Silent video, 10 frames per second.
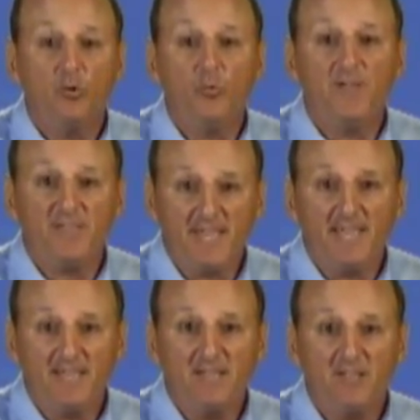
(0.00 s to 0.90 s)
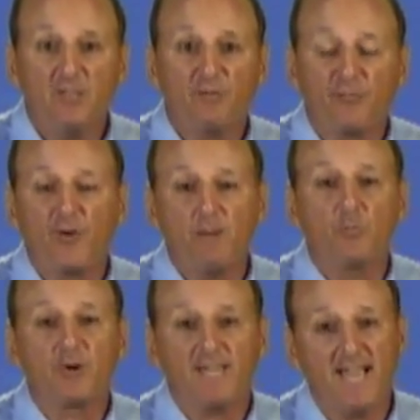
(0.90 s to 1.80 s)
within the
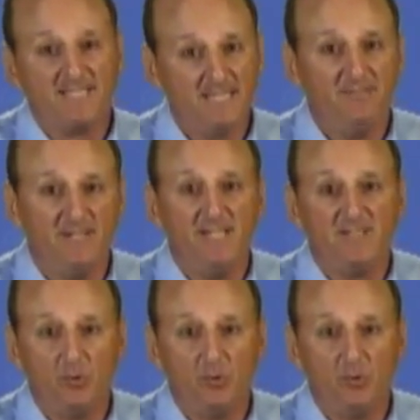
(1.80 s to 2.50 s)
framework activity